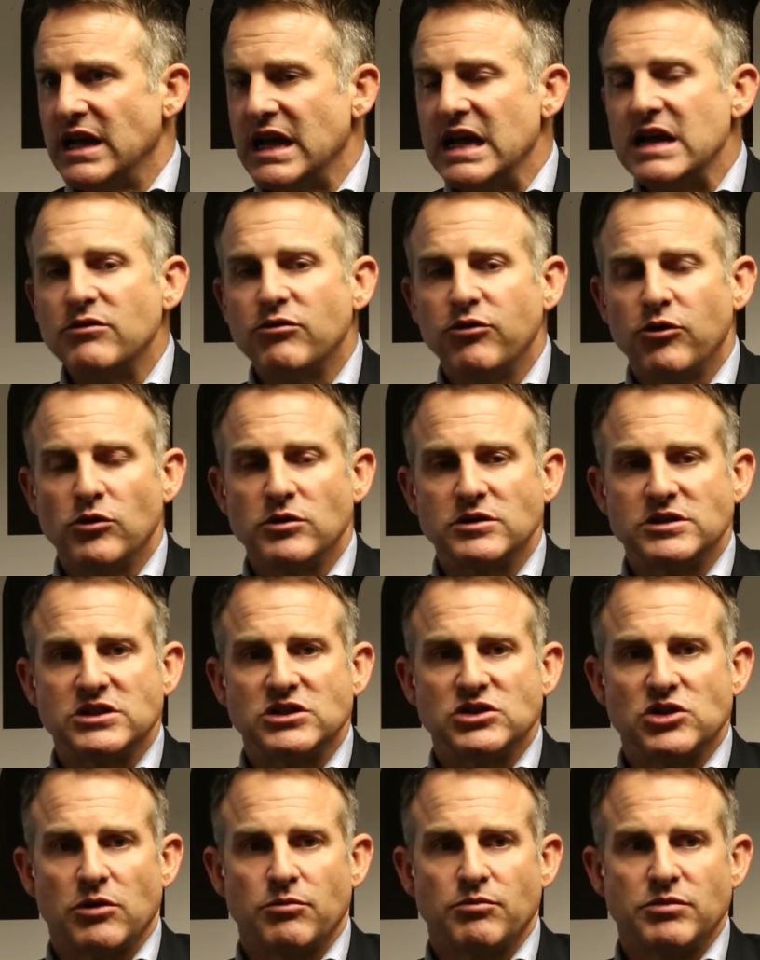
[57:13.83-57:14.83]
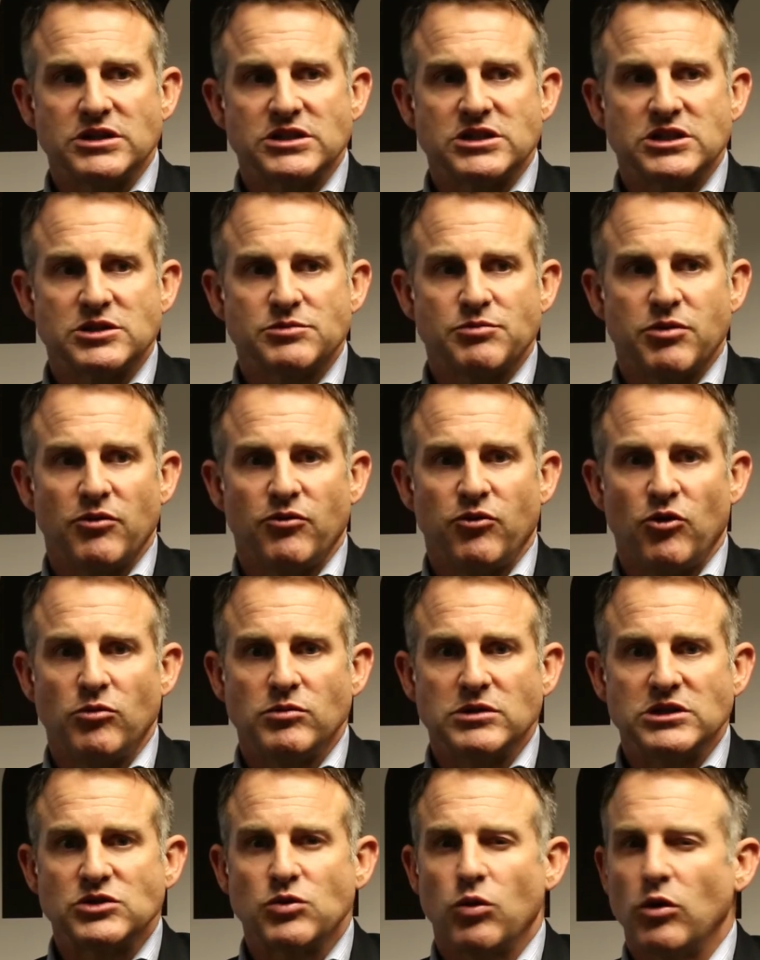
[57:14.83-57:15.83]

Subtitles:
influences on business performance,